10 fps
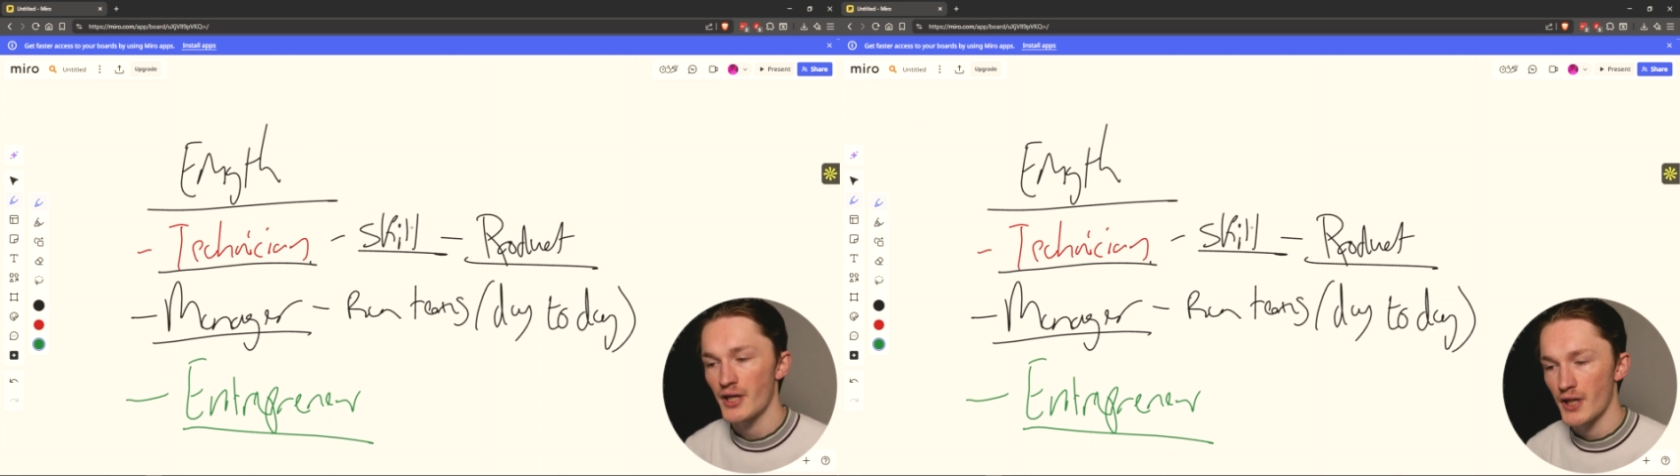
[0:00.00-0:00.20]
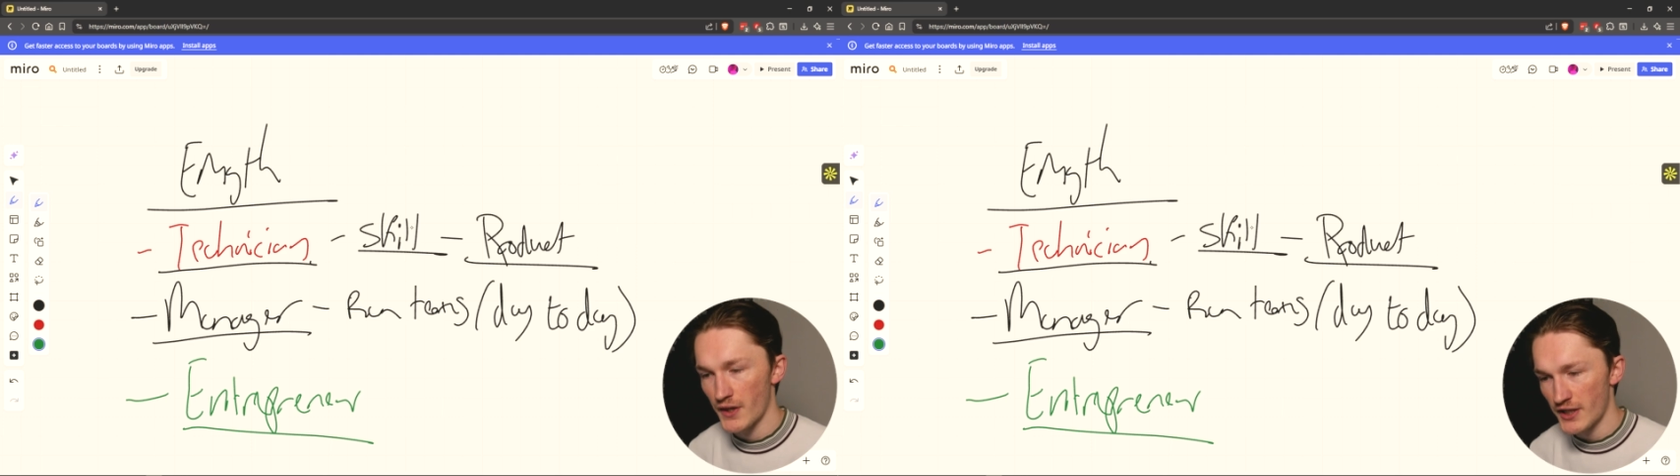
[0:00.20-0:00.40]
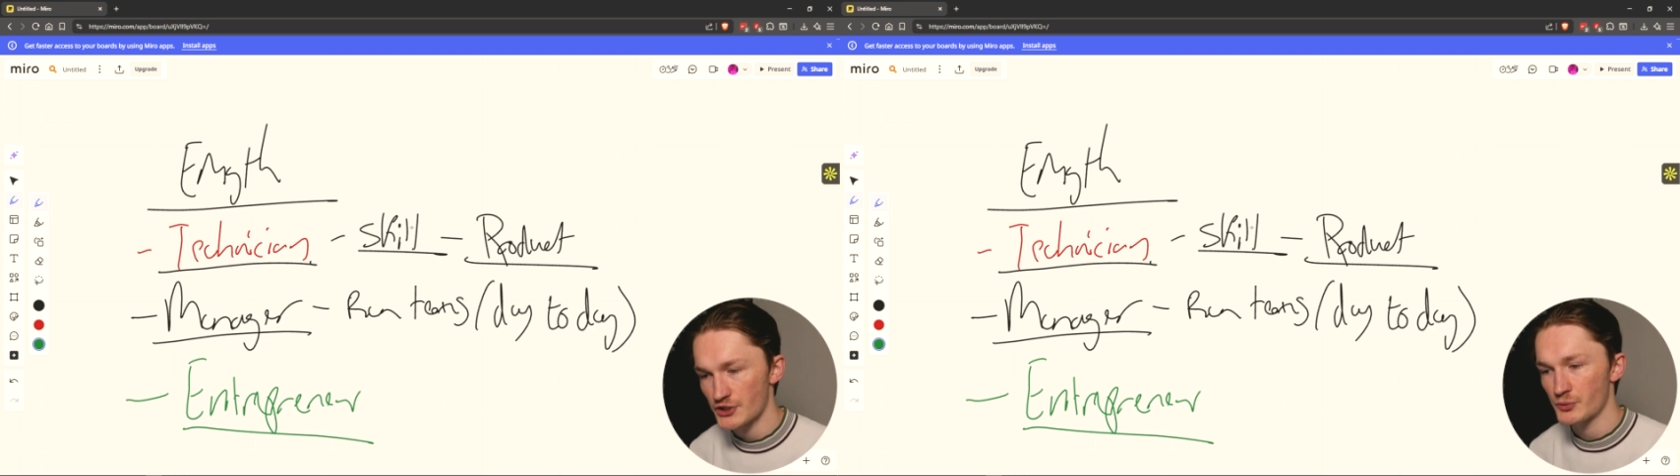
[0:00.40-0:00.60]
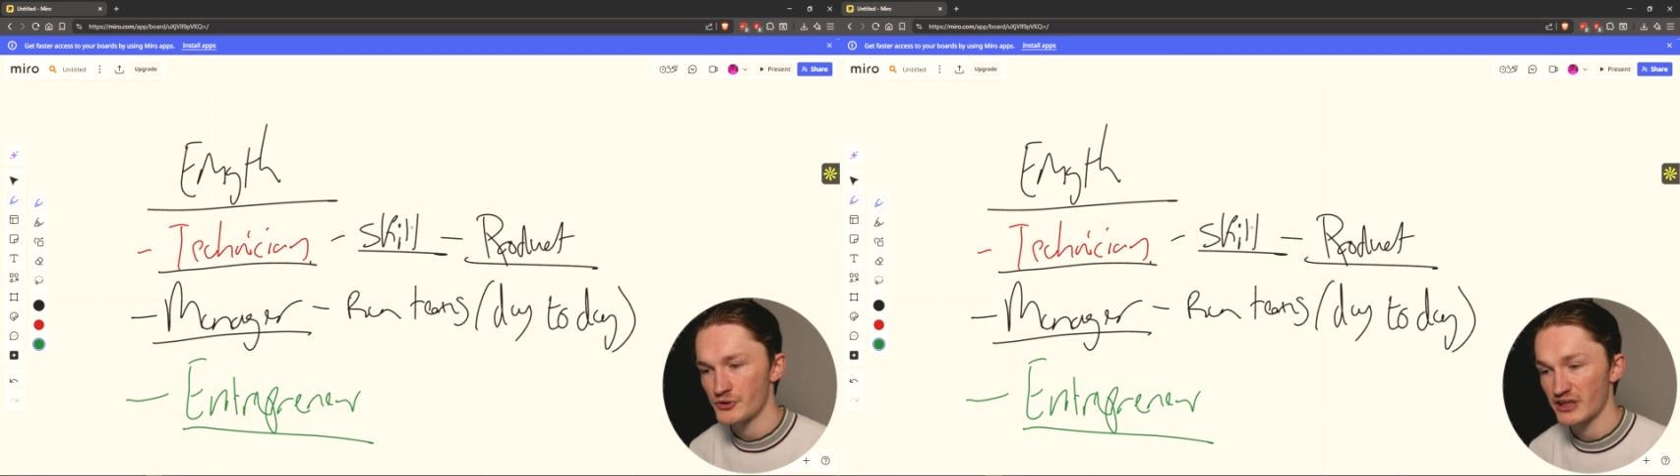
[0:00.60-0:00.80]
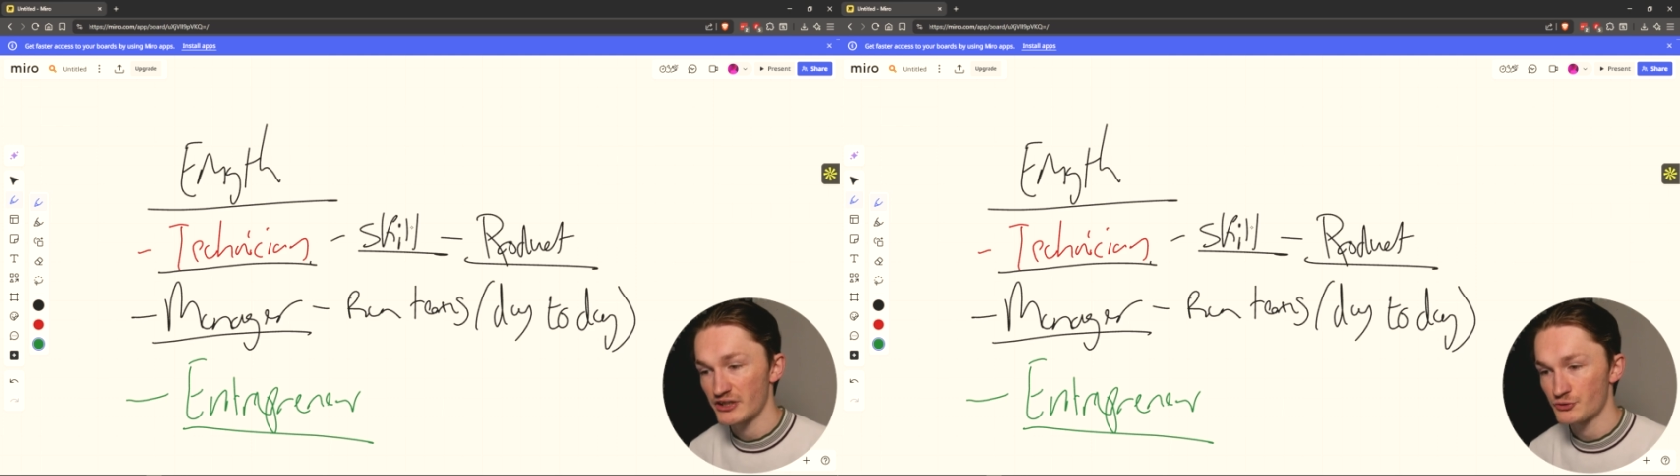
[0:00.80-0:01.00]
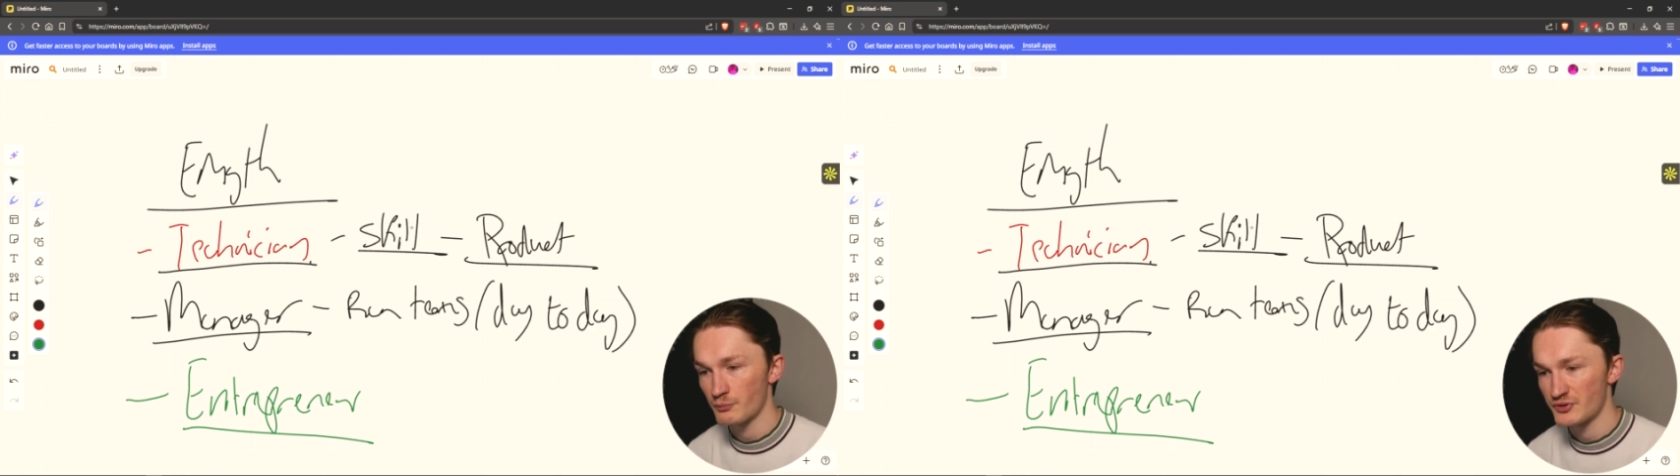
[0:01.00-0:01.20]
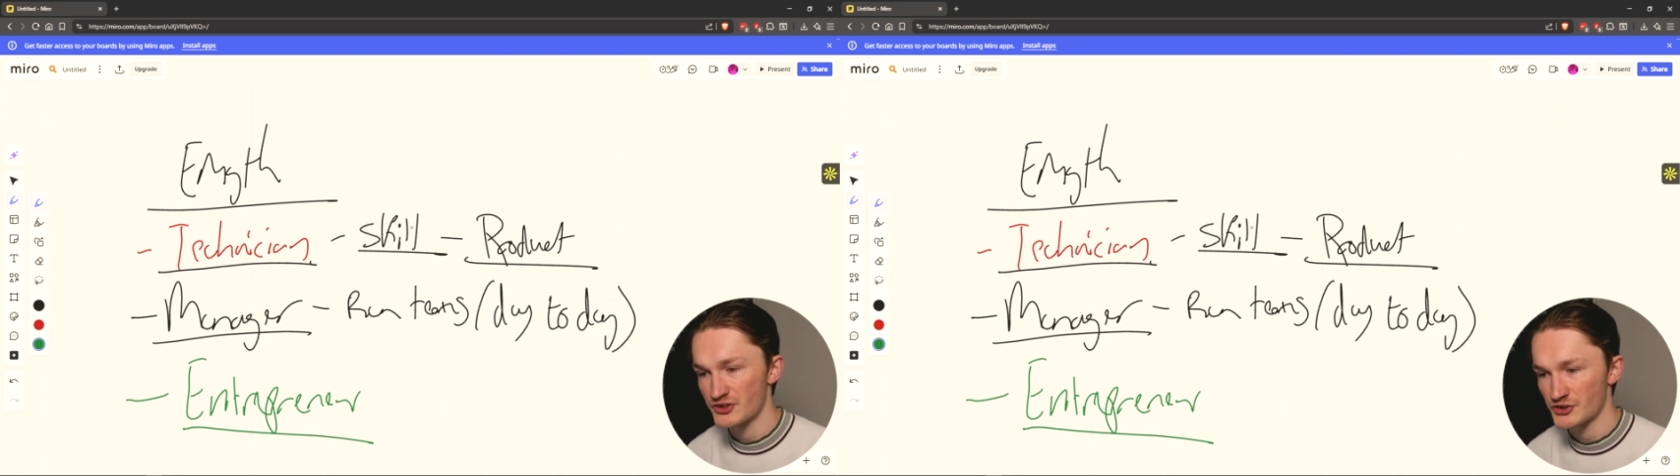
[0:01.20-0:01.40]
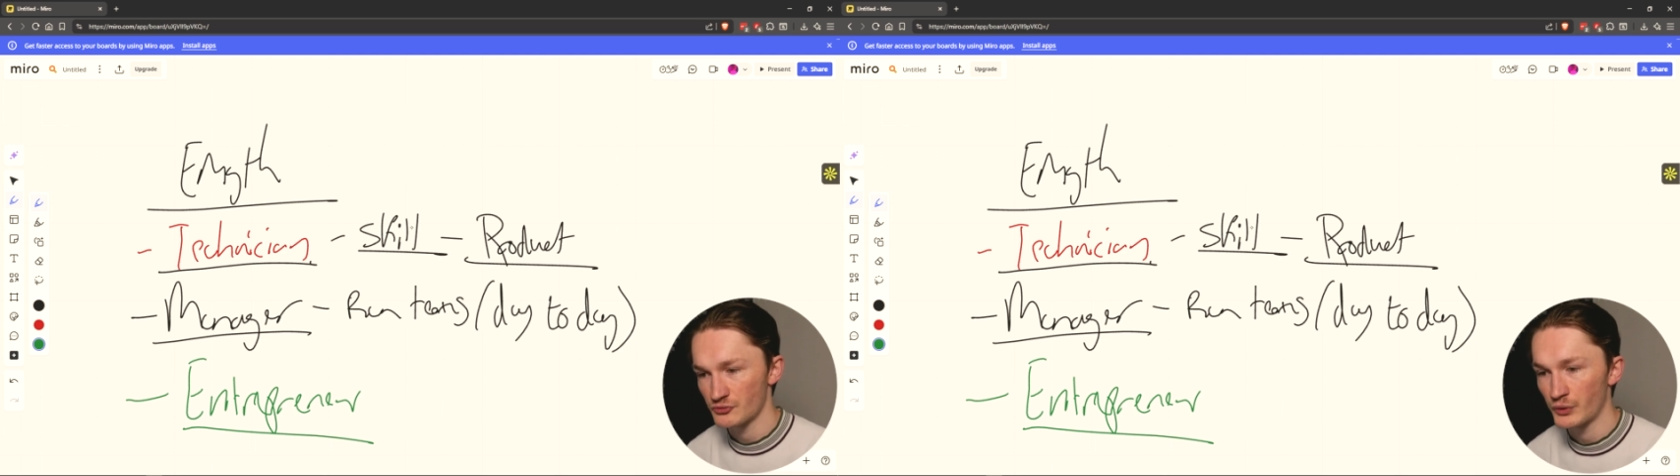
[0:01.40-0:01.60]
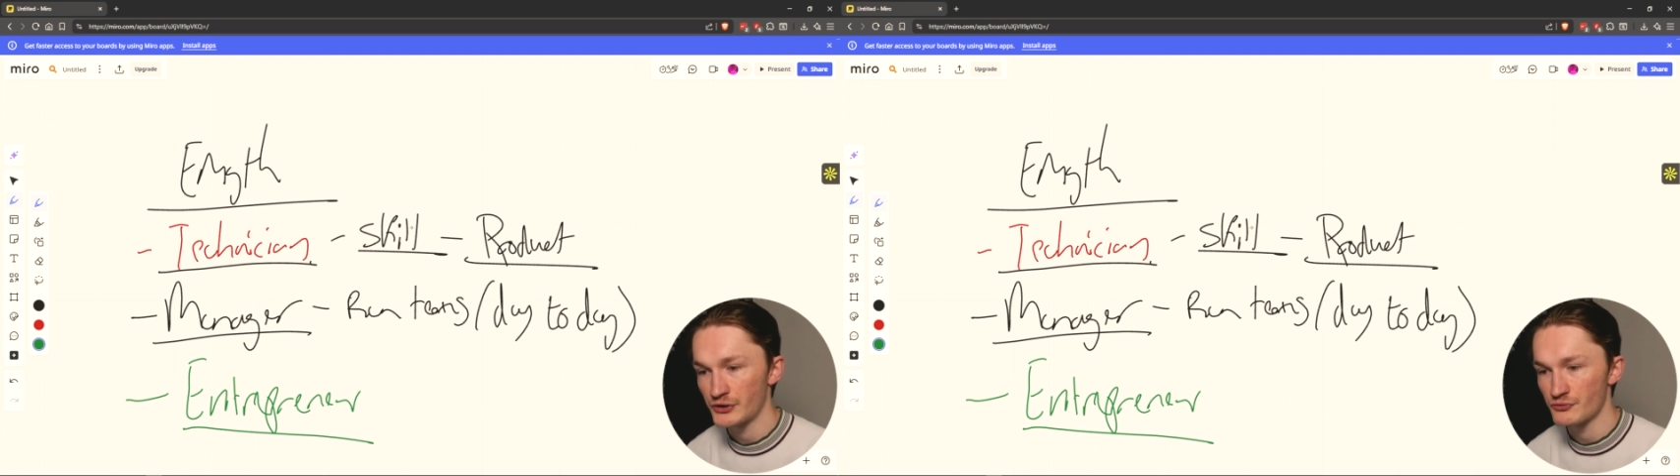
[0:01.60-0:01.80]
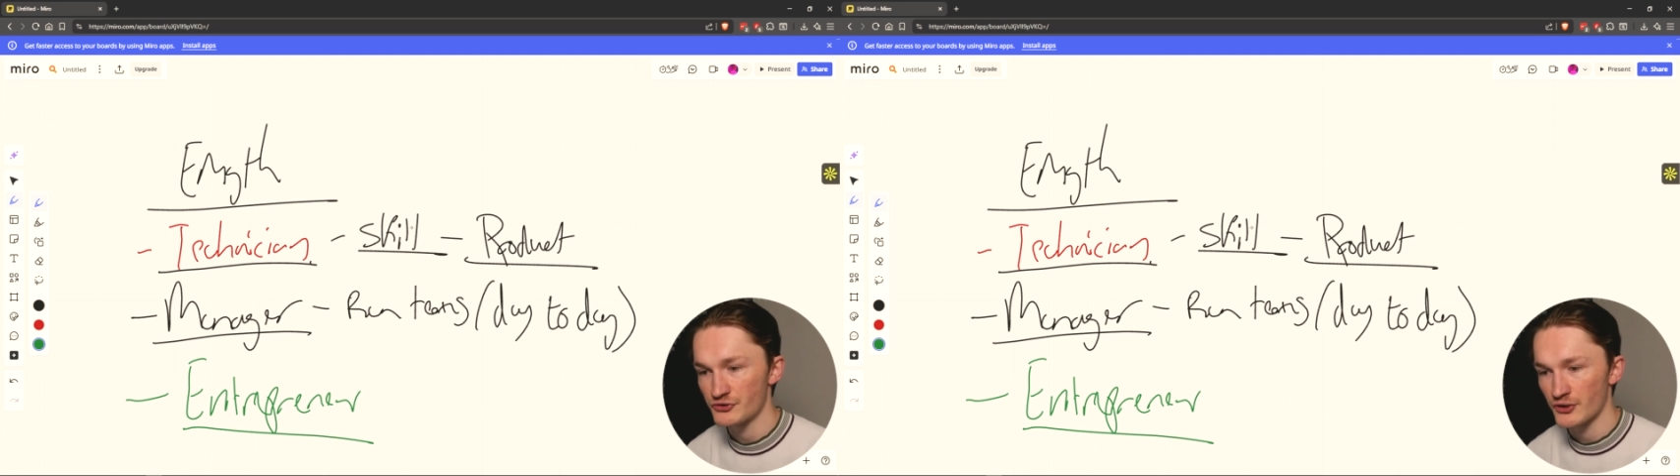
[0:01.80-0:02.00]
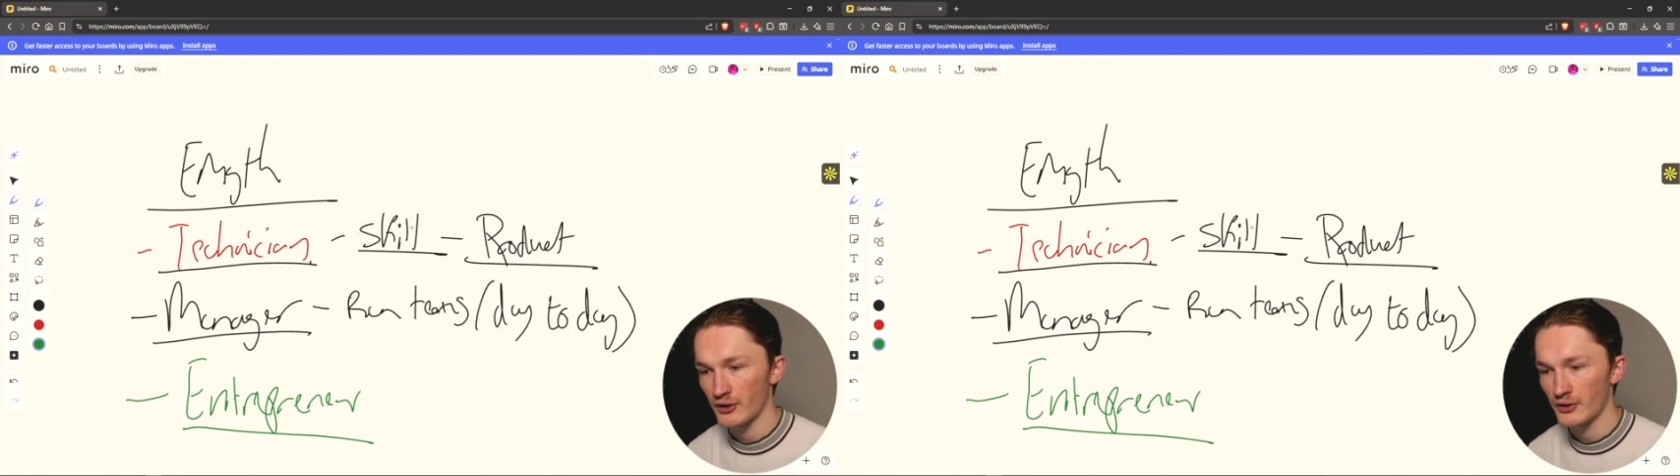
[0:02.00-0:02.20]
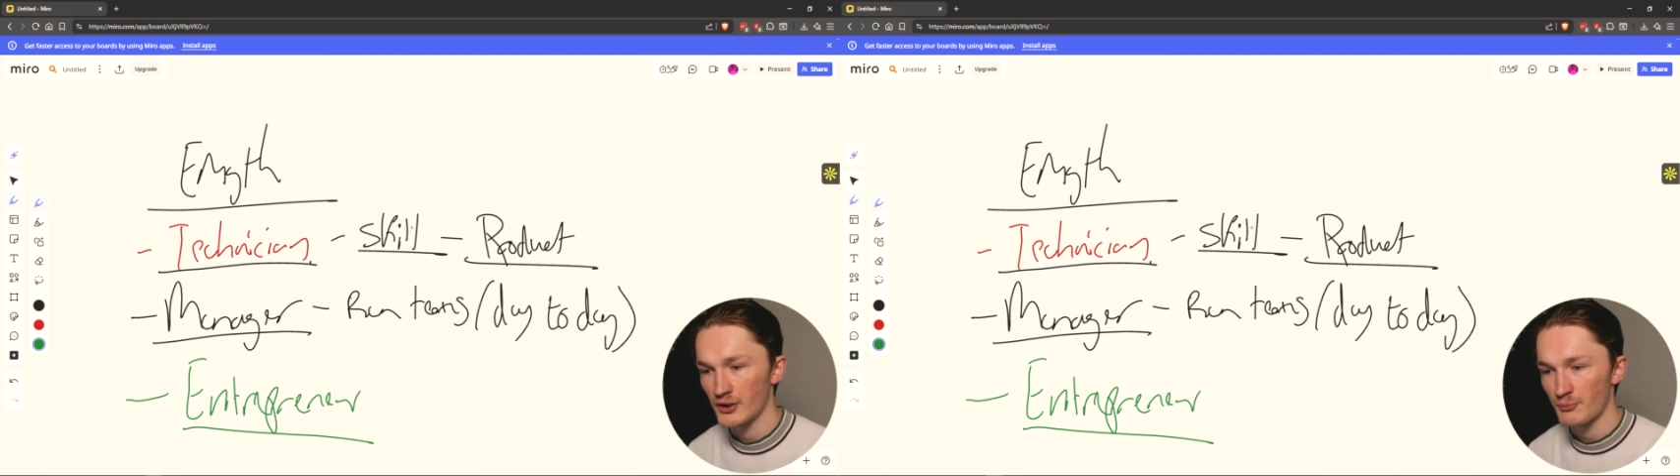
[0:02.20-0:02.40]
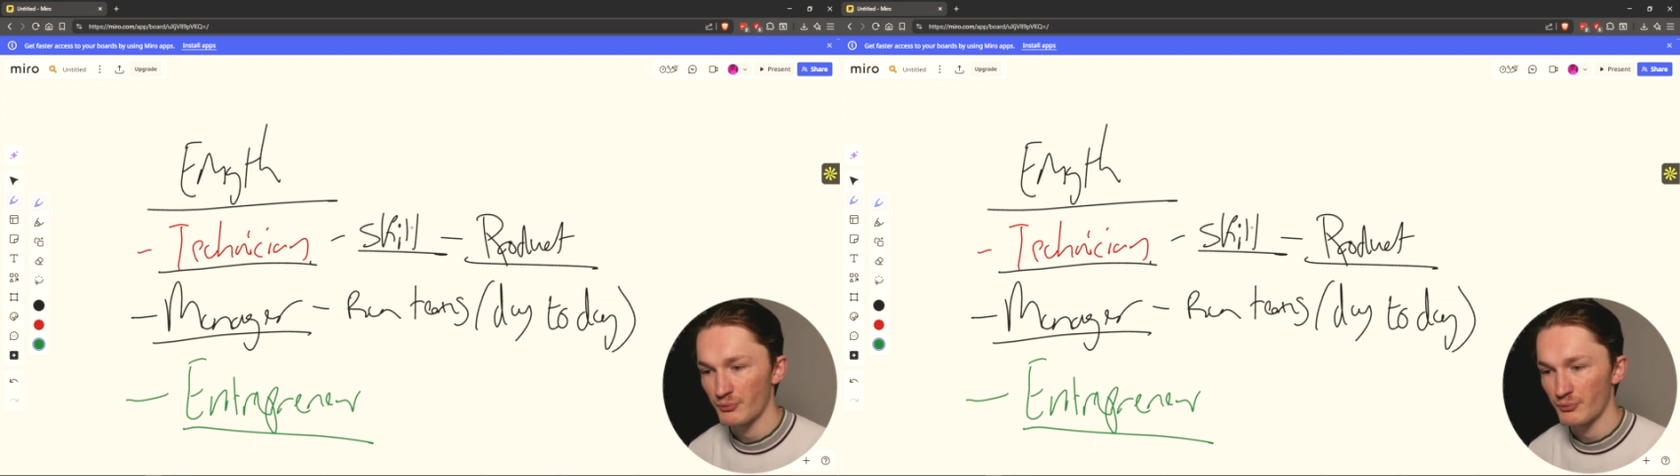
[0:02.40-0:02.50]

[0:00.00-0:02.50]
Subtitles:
that's when you get into a position when you start